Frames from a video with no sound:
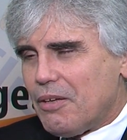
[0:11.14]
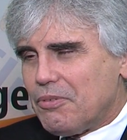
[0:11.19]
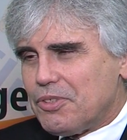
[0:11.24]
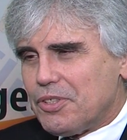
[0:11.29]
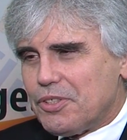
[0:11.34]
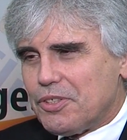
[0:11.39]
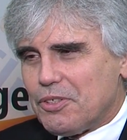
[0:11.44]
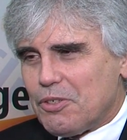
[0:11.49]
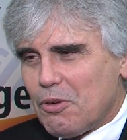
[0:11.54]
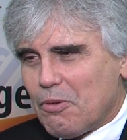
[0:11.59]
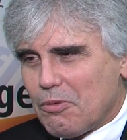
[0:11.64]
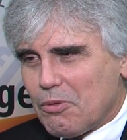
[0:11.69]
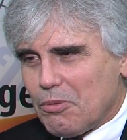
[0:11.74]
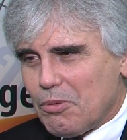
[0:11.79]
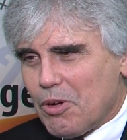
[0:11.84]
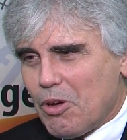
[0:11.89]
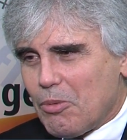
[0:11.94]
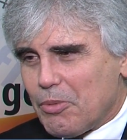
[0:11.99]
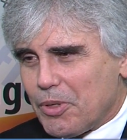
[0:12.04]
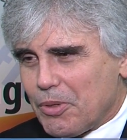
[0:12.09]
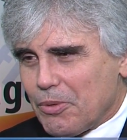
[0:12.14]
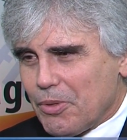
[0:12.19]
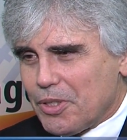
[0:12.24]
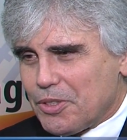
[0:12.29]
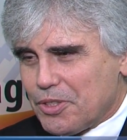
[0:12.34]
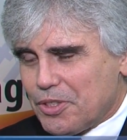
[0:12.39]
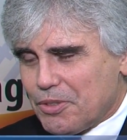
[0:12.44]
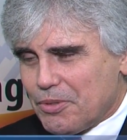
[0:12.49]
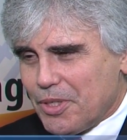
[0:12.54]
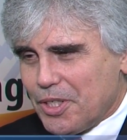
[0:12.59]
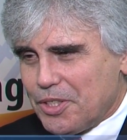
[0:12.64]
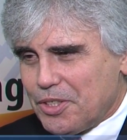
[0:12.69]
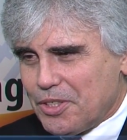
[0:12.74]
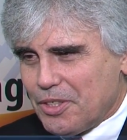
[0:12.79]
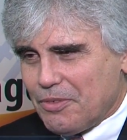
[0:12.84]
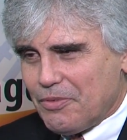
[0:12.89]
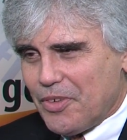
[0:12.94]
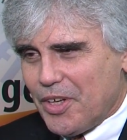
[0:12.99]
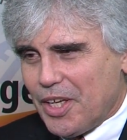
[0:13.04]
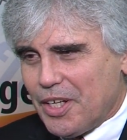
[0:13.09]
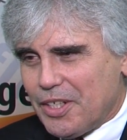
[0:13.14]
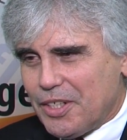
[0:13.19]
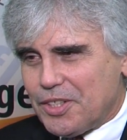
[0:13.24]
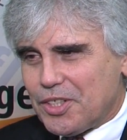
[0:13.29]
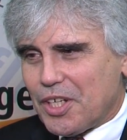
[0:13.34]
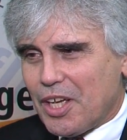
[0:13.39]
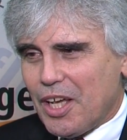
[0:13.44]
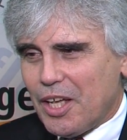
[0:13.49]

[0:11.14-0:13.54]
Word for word: have such an overwhelming registration advantage,